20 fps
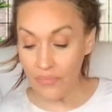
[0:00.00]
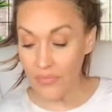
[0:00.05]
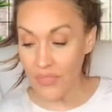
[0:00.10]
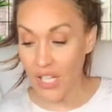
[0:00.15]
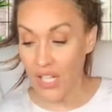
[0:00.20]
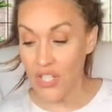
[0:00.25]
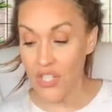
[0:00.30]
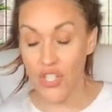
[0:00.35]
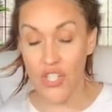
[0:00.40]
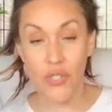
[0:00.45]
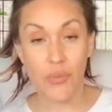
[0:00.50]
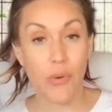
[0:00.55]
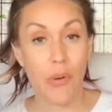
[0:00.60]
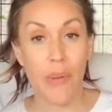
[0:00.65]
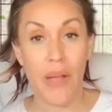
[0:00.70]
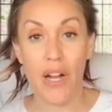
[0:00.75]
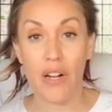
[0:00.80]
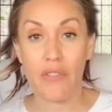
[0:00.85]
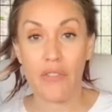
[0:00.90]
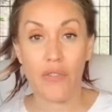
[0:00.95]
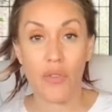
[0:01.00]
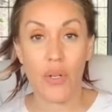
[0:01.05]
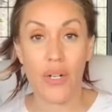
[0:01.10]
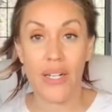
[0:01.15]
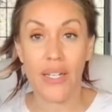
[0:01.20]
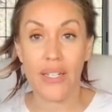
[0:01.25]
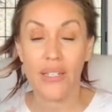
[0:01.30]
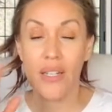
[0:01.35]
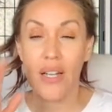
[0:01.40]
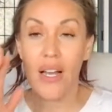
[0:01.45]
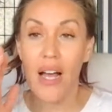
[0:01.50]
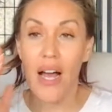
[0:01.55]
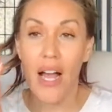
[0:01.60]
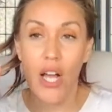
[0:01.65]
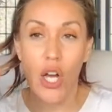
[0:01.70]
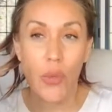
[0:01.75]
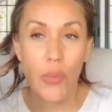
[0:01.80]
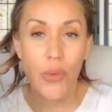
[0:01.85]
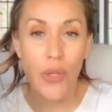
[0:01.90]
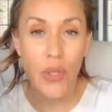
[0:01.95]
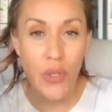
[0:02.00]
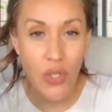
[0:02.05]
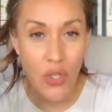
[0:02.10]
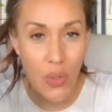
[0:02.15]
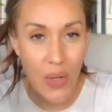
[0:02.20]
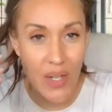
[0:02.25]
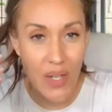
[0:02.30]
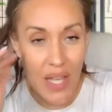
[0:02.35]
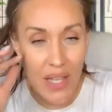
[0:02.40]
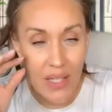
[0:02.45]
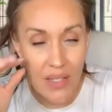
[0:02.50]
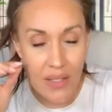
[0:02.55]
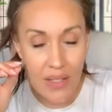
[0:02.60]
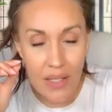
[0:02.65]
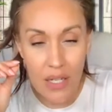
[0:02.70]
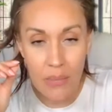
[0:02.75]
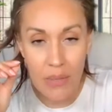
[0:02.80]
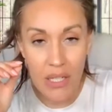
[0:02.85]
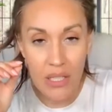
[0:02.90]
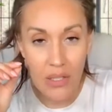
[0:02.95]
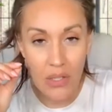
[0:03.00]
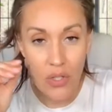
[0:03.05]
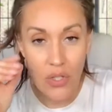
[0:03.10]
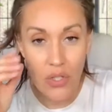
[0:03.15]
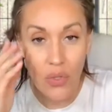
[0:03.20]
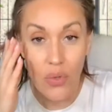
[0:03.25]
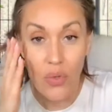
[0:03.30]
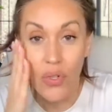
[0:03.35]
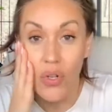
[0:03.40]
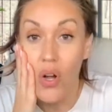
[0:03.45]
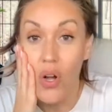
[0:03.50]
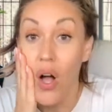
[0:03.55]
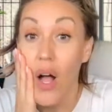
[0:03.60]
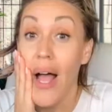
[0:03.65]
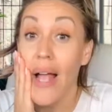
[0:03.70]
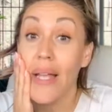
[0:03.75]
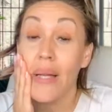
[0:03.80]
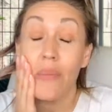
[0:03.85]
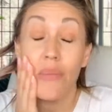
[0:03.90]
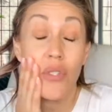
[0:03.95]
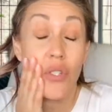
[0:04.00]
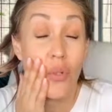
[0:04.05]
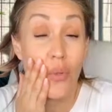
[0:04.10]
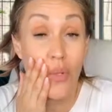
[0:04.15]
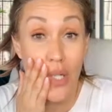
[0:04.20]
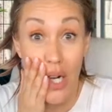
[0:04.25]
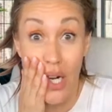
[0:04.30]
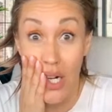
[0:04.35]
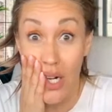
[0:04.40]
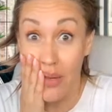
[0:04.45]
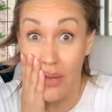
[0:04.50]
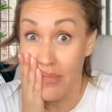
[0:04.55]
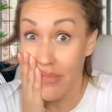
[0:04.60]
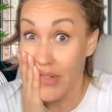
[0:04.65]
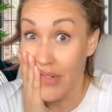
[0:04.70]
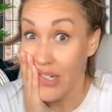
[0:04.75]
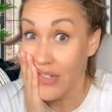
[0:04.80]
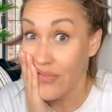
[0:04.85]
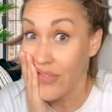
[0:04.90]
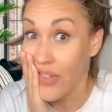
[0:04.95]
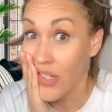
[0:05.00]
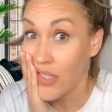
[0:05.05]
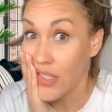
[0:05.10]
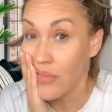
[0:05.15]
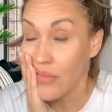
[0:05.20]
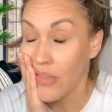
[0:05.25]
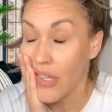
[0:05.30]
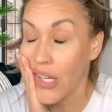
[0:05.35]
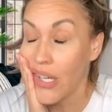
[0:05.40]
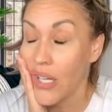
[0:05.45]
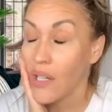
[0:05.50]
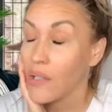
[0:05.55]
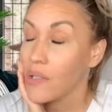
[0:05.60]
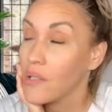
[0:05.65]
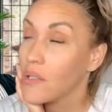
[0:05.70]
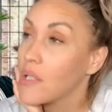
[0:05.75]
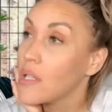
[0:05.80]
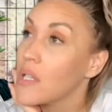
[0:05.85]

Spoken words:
Just prepare for it. I hope you enjoy that. This is going to be a little shorter call. I am so tired. I'm about to fall asleep right now.